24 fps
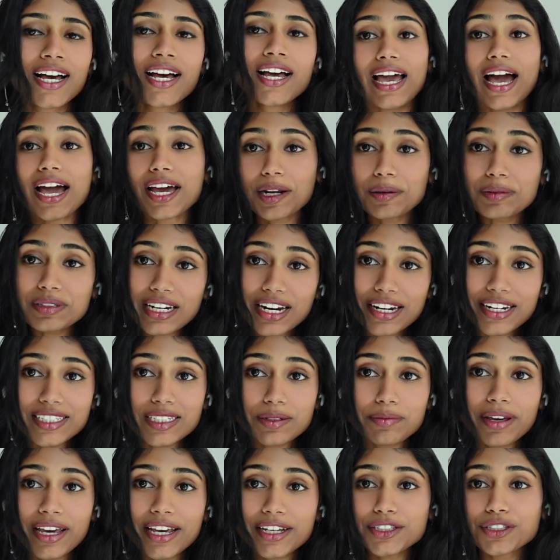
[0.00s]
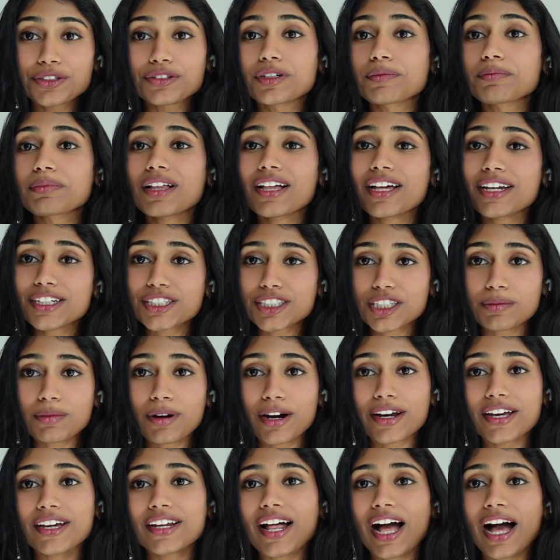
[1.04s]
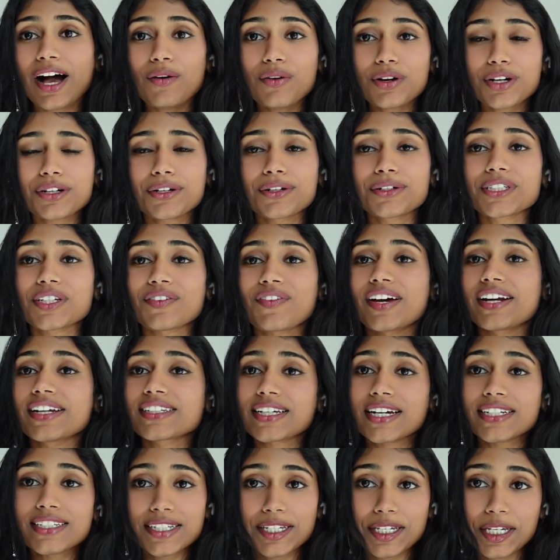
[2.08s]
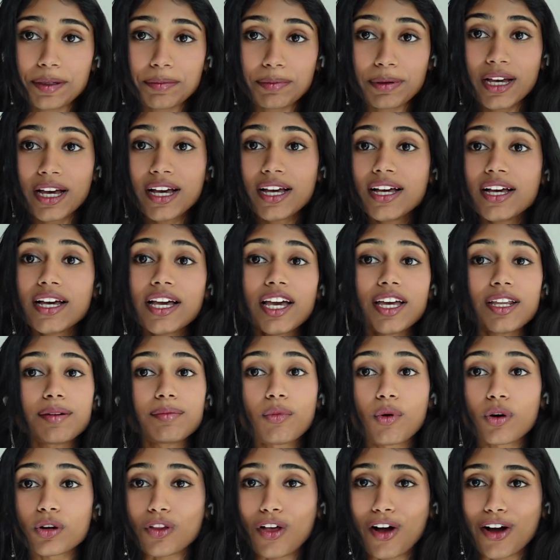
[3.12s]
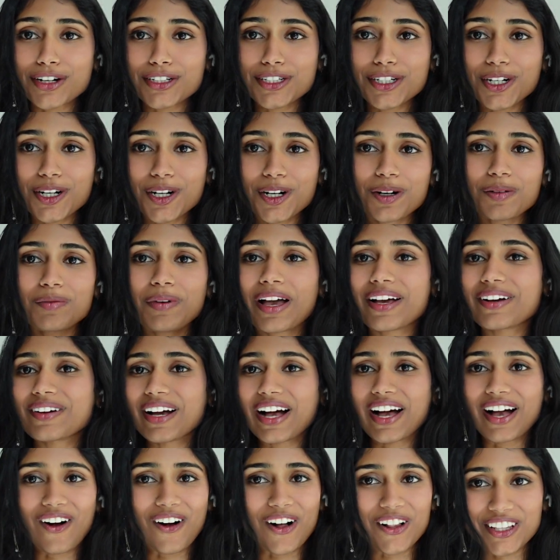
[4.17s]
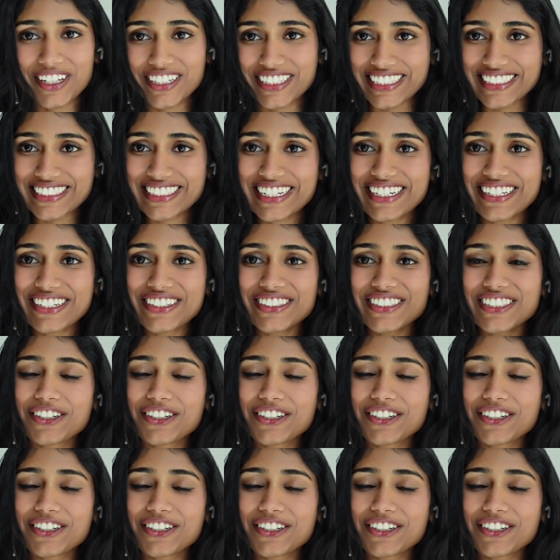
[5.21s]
the items that I need to make to replenish the market, how it goes, if I decide to keep it more long term, all the details.